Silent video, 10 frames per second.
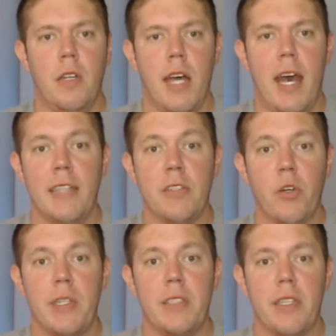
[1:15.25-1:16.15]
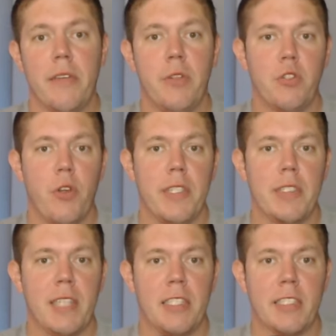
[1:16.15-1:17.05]
As always, if you enjoy
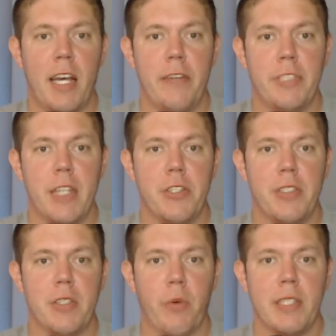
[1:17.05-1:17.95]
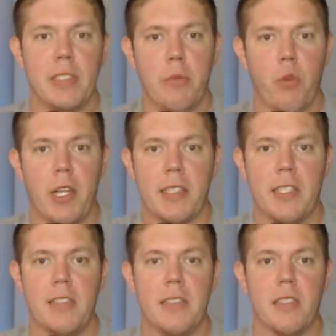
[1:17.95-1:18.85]
these kinds of conversations and want to see more like
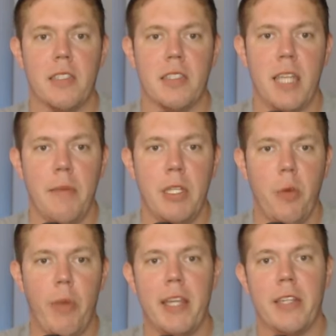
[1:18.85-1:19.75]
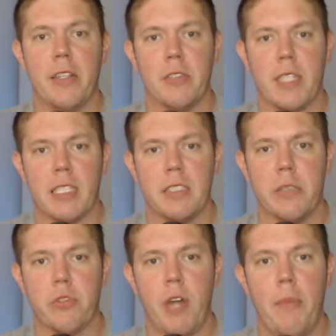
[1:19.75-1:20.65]
this, let me know by hitting those like and
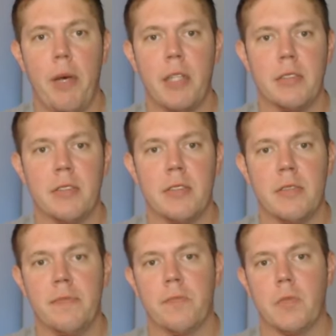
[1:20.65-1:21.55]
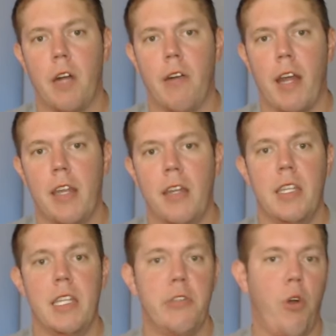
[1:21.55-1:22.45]
subscribe buttons. All right,
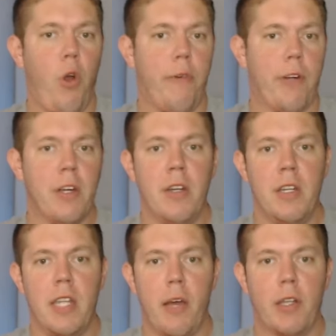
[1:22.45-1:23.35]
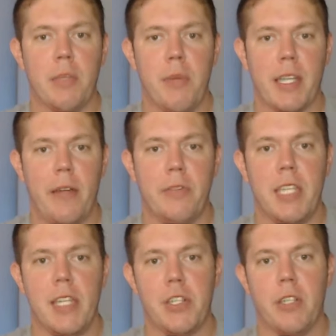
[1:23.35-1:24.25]
intro over. Now on to my
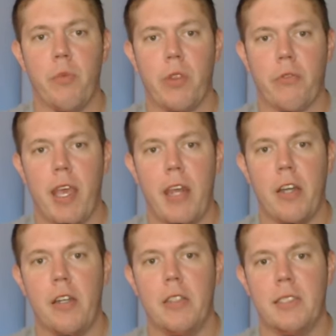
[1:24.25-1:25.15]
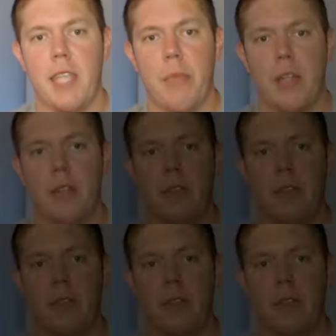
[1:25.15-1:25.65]
conversation with Greater Sapien.